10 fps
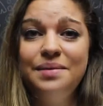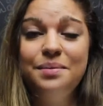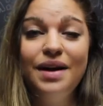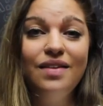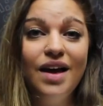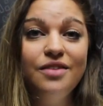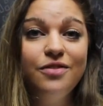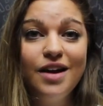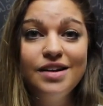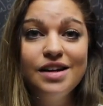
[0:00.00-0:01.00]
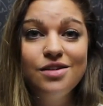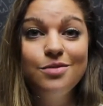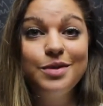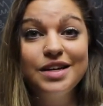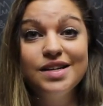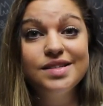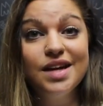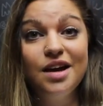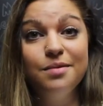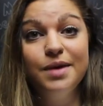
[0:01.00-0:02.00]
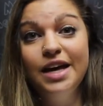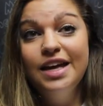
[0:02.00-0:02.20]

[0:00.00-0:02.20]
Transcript: time of my life right now because I'm